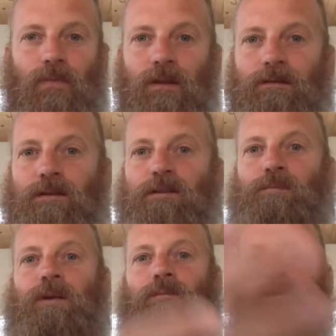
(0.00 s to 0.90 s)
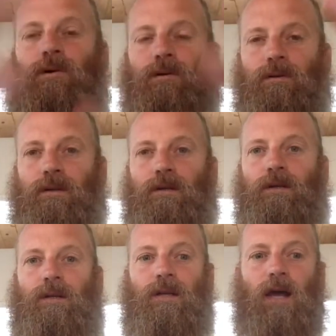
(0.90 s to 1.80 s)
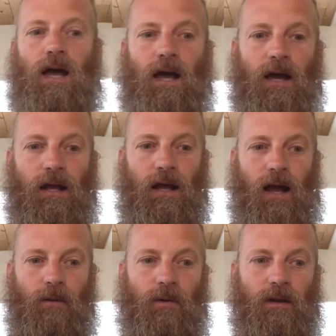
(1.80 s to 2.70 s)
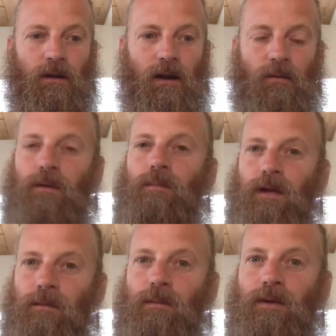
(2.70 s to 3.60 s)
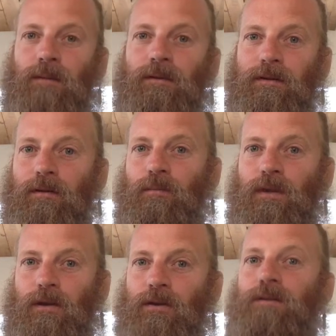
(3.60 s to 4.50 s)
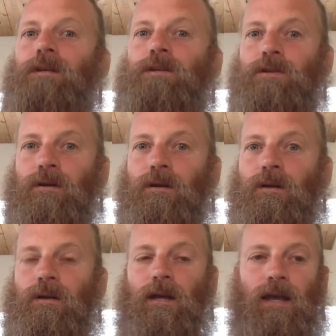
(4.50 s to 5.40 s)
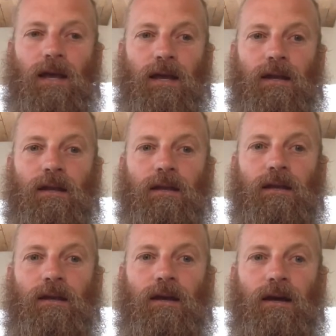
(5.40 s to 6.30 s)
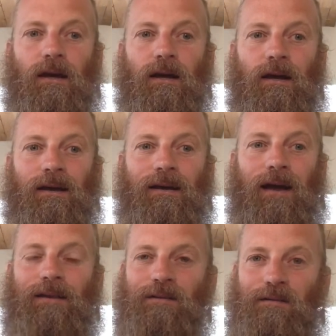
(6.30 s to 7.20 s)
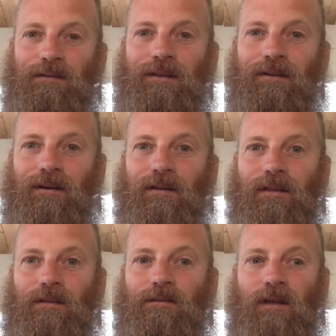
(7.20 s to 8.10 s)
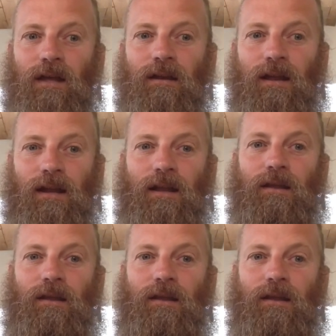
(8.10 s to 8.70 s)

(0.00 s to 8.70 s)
to just being pulled, I wouldn't be able to be a good teacher. And I can see all this, and I